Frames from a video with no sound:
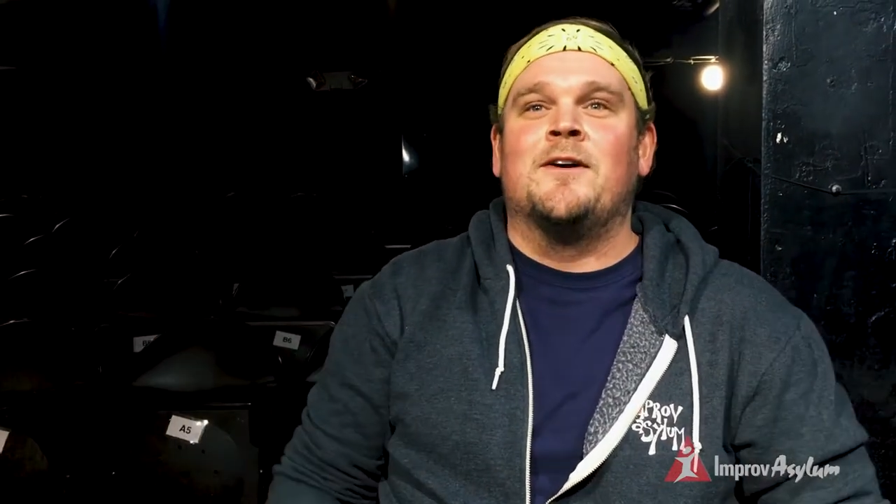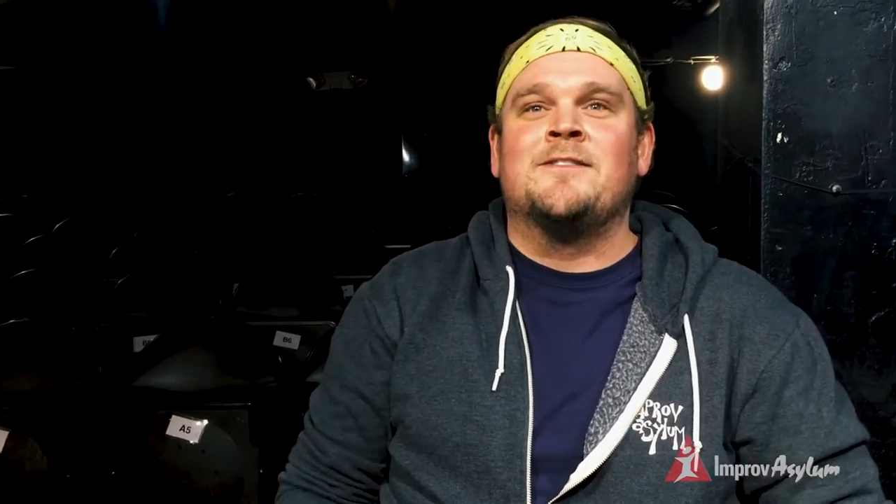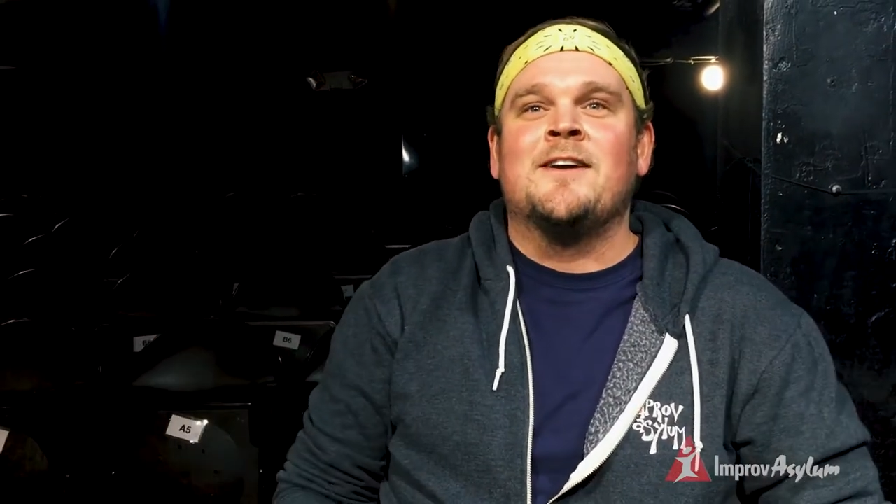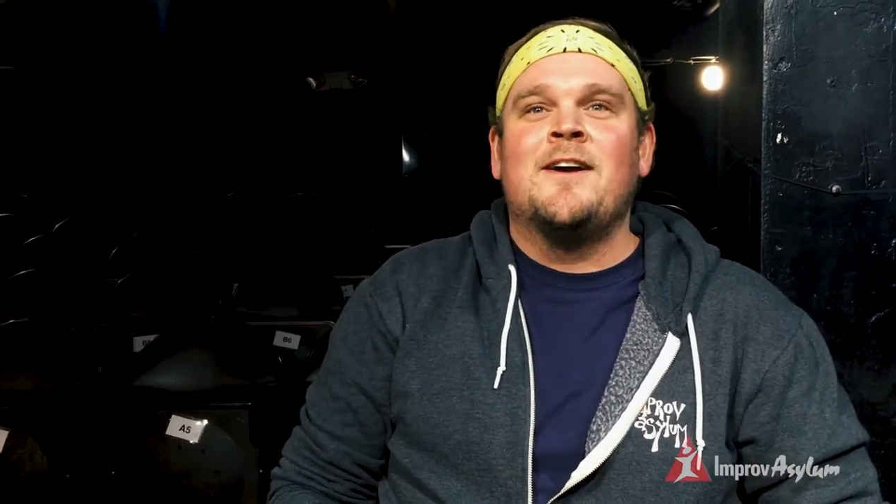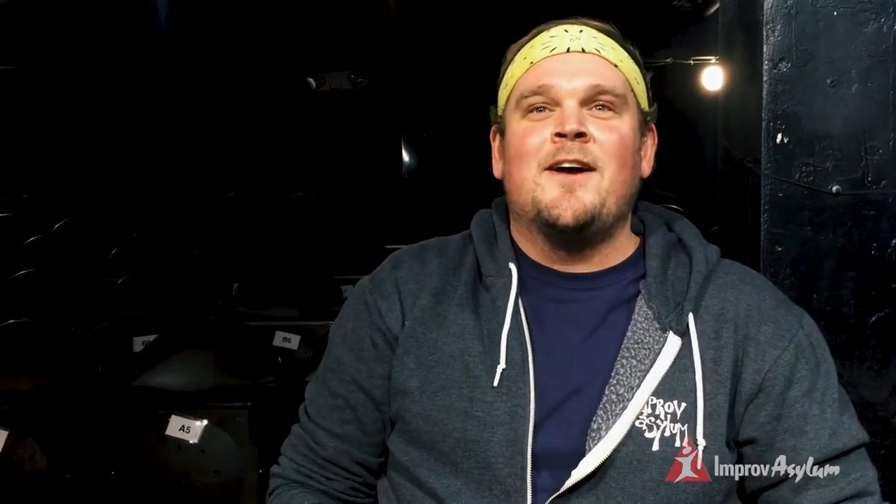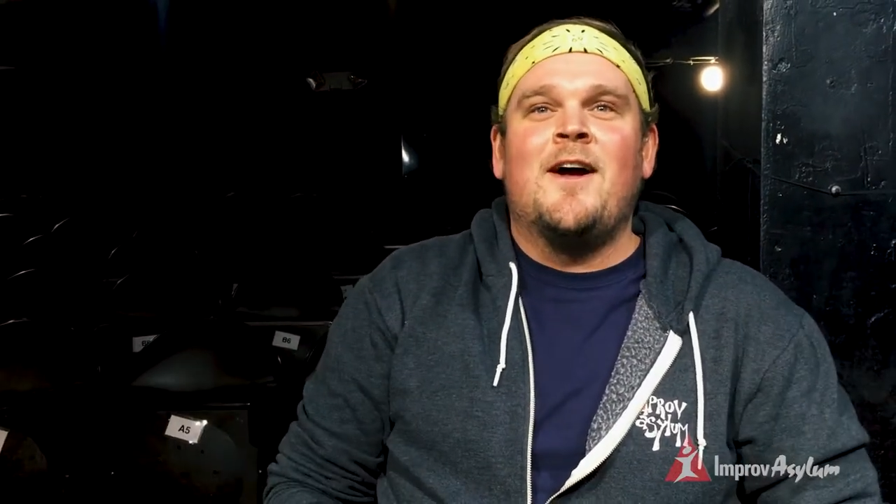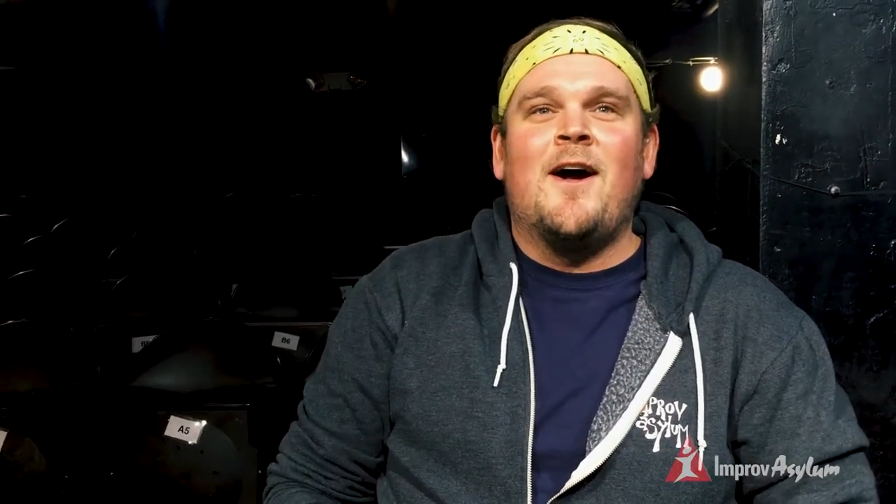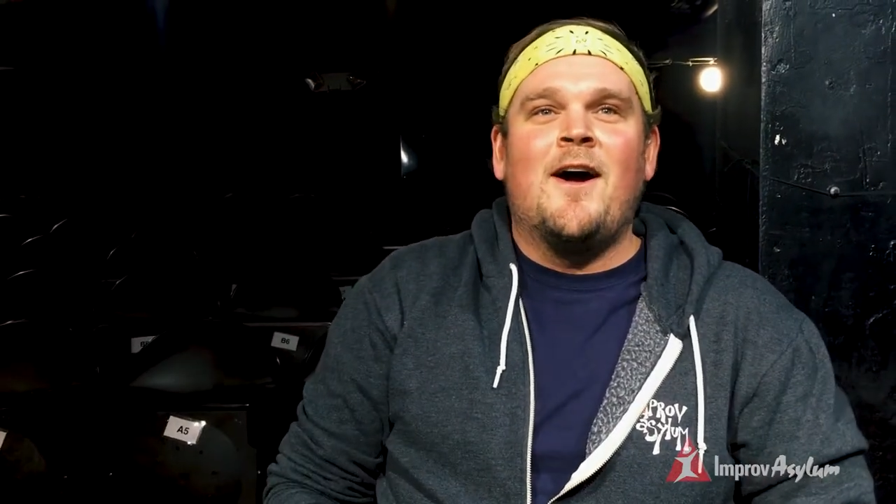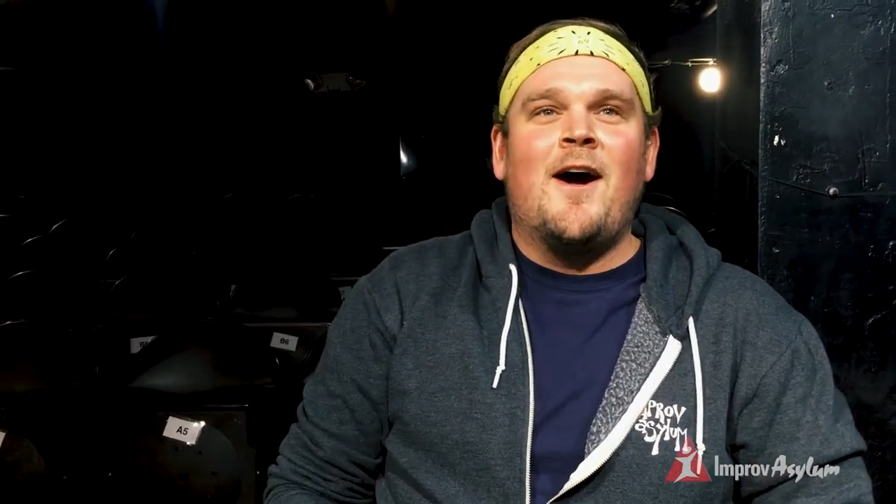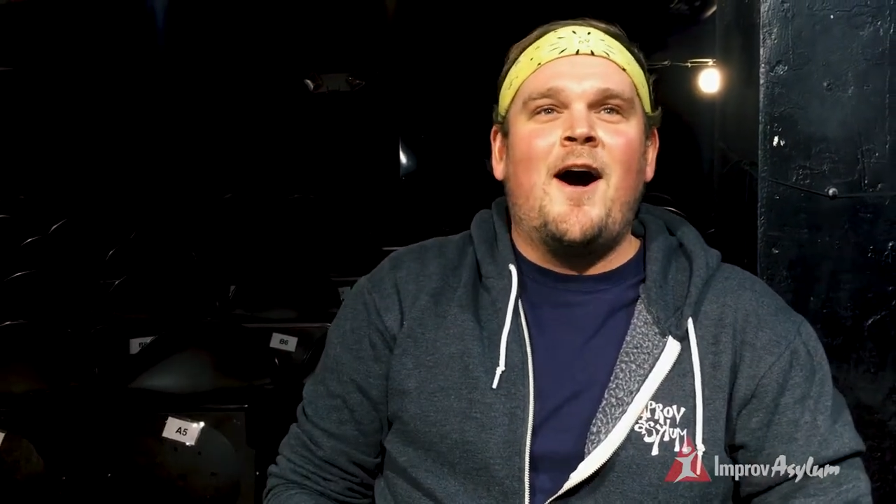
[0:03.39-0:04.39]
words,
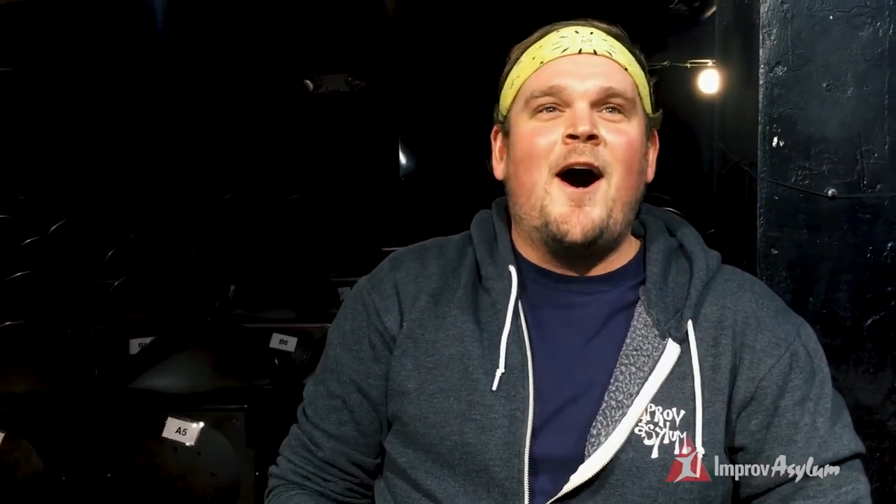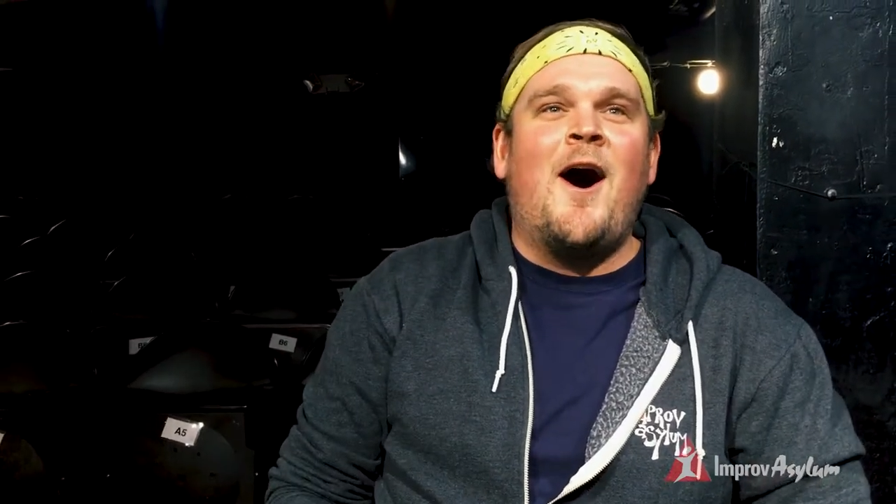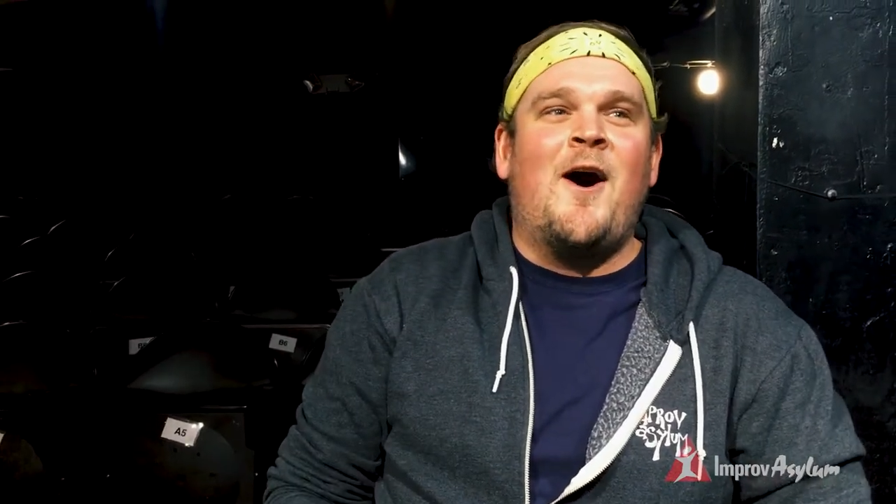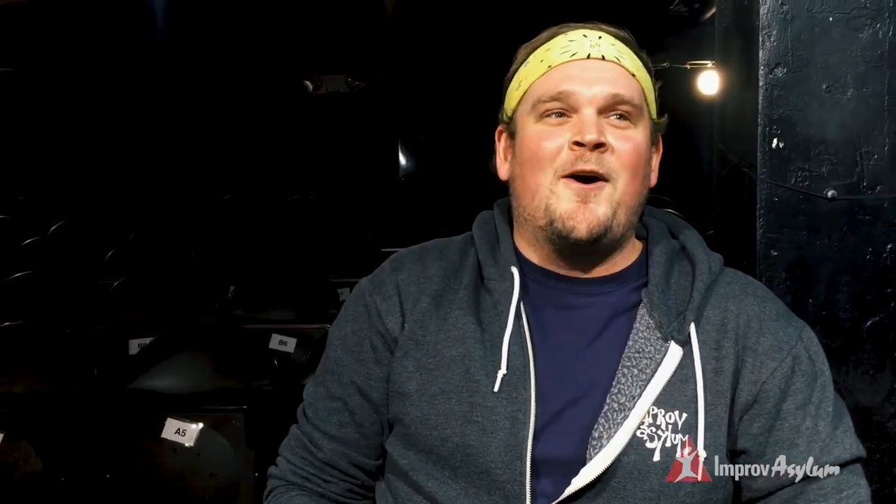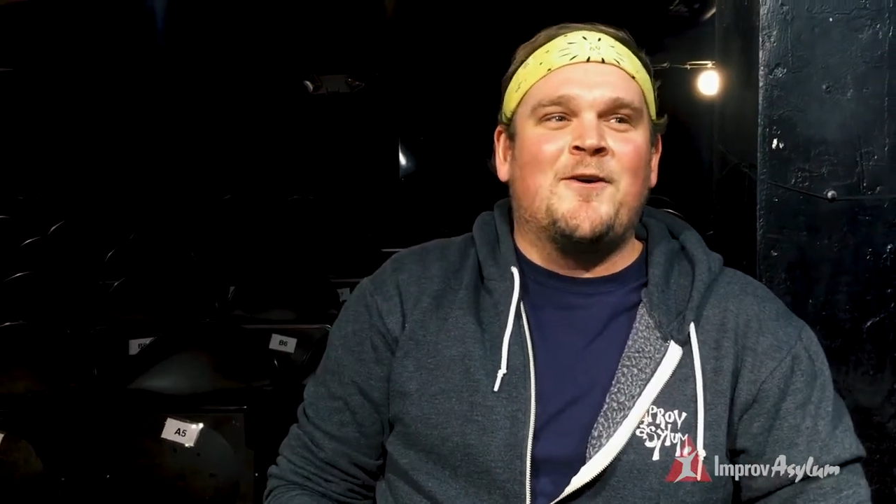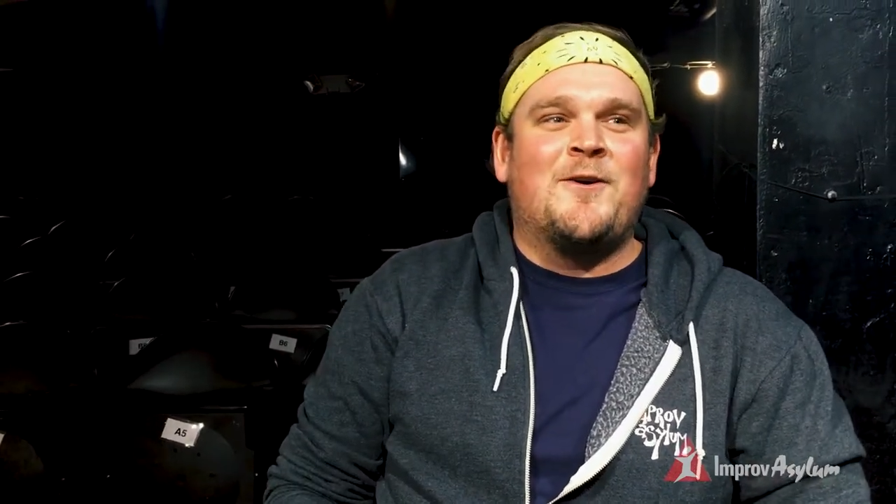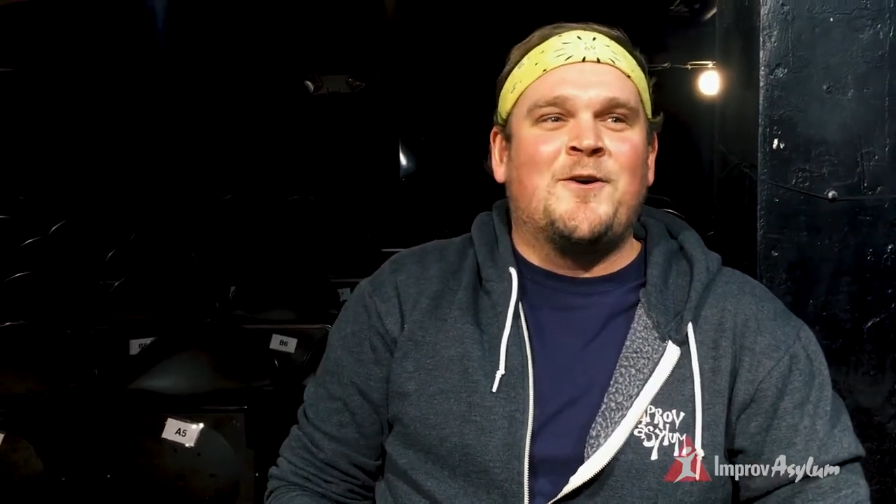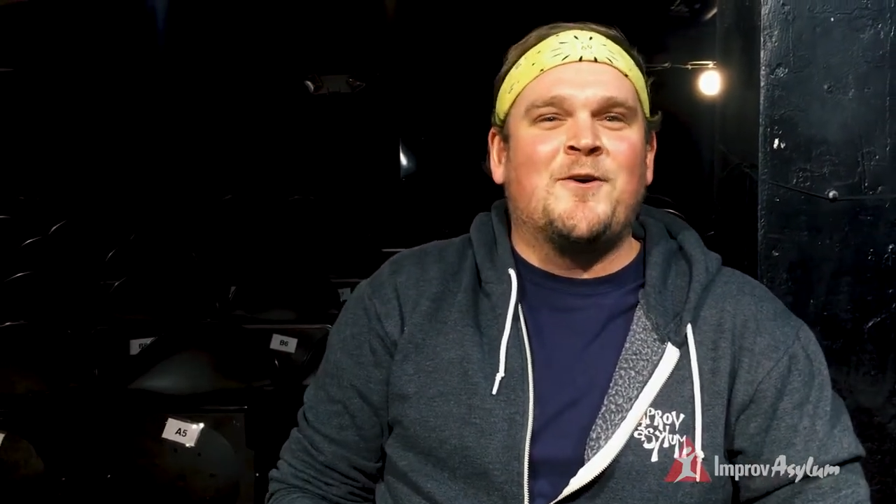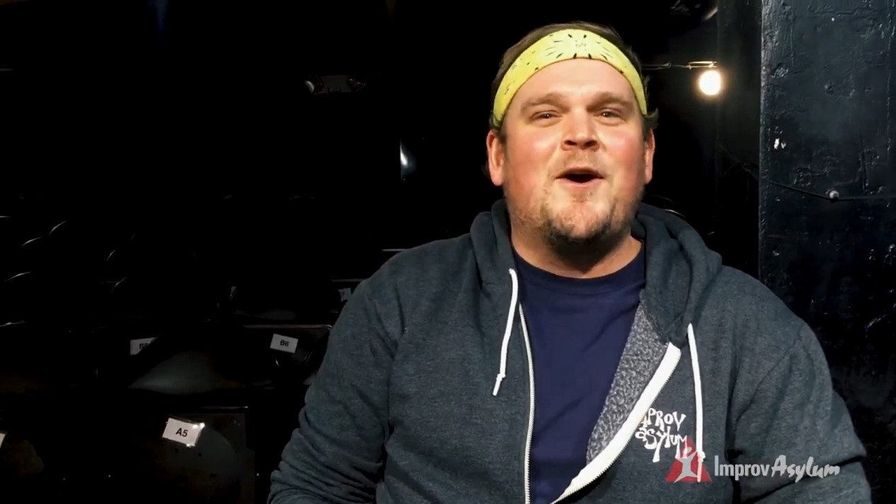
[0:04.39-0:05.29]
"Oh,